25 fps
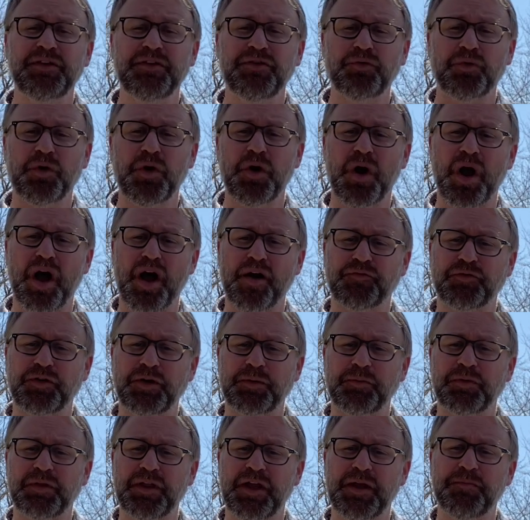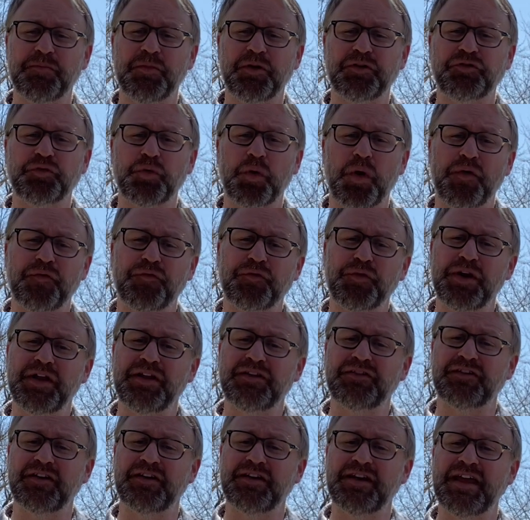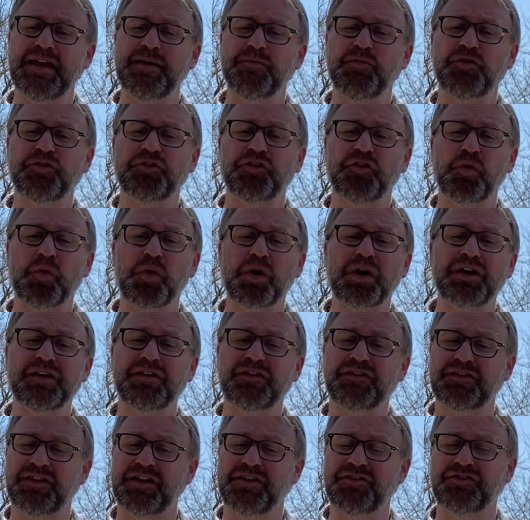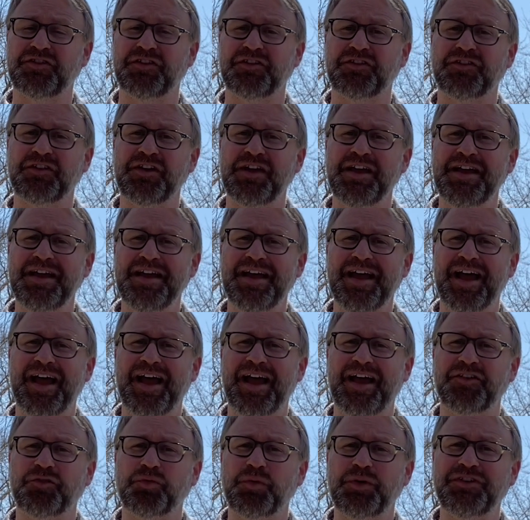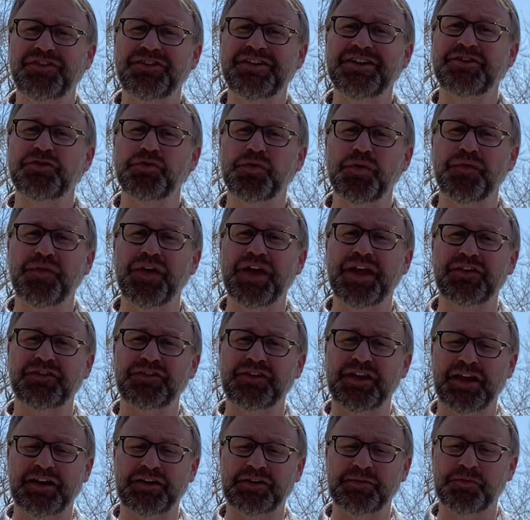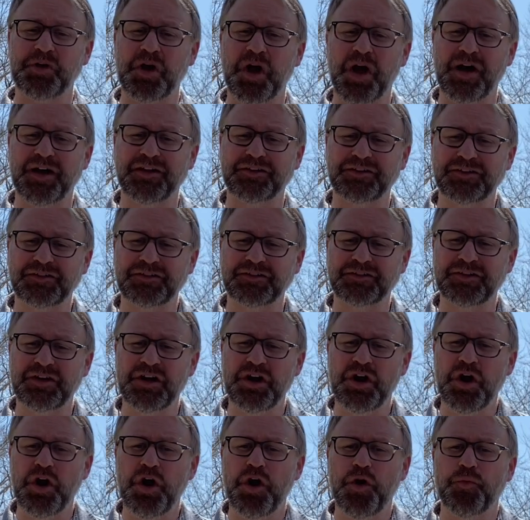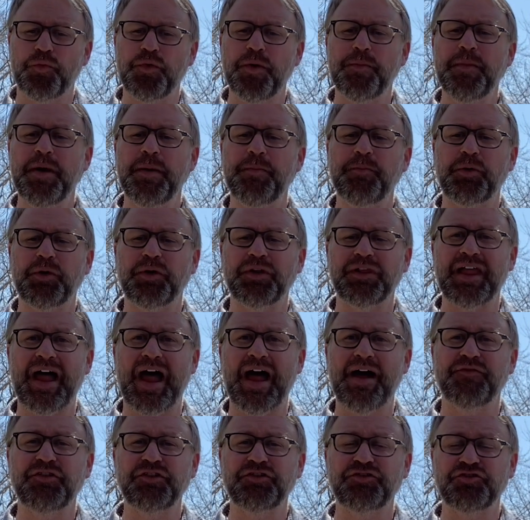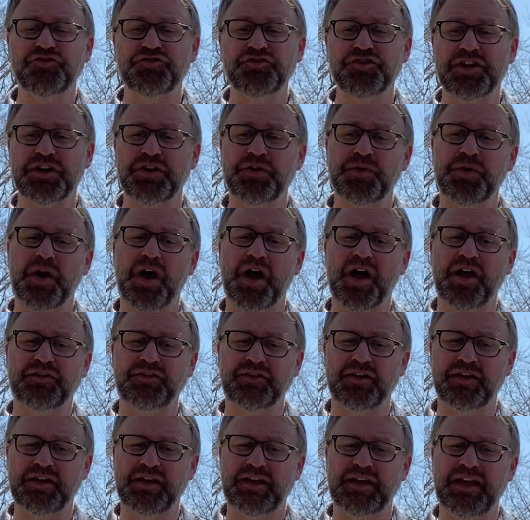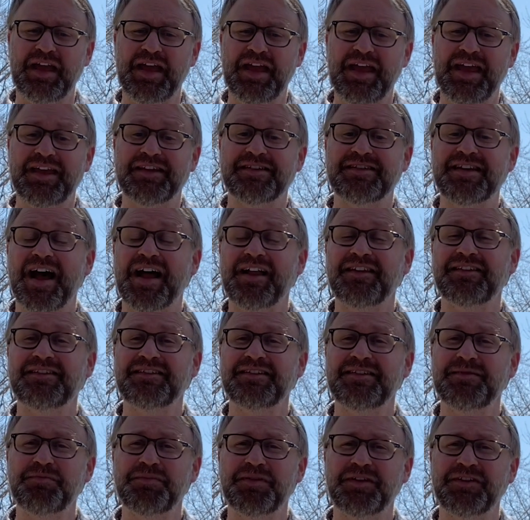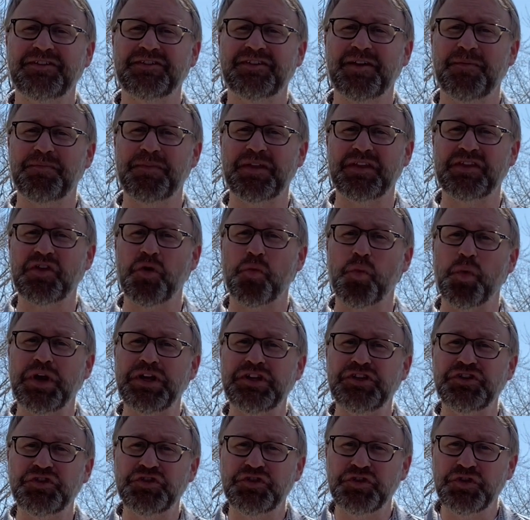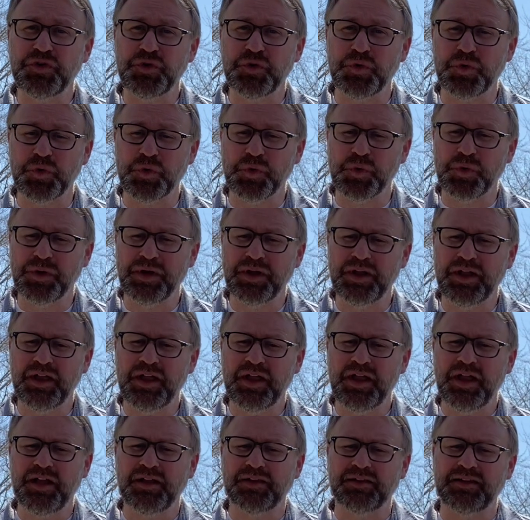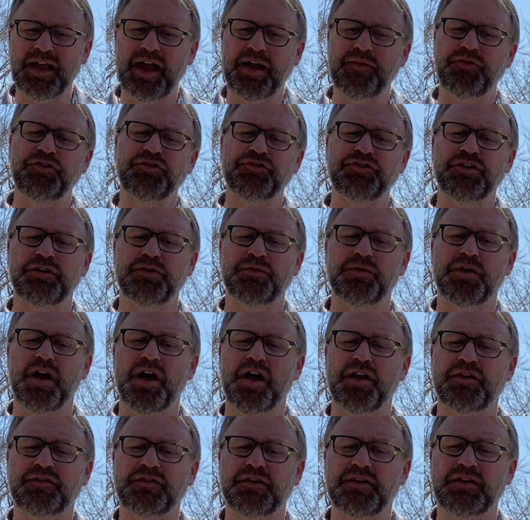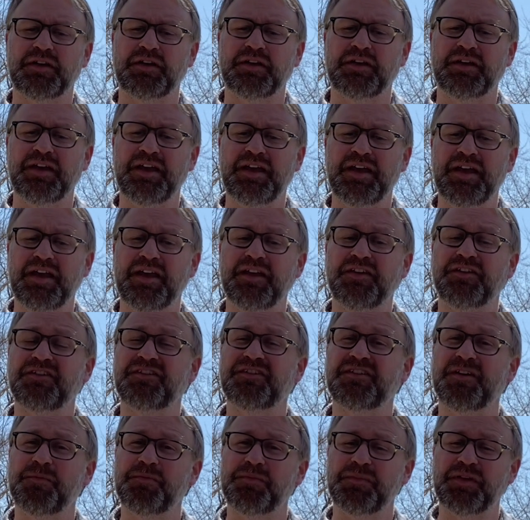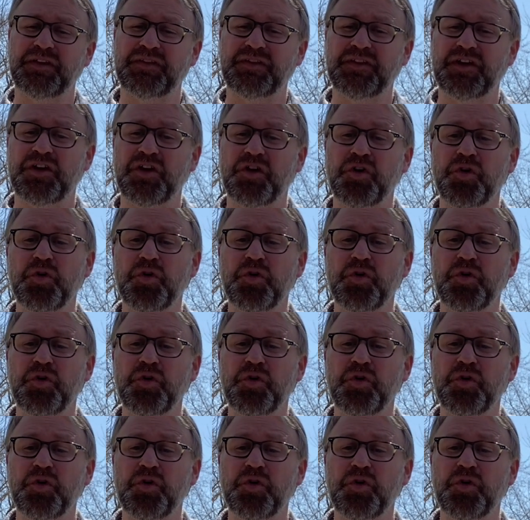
through our offering plate, but to our friends and neighbors and organizations as we seek to advance kingdom causes. Remember, lavish generosity is not simply something that we do. Lavish generosity is something that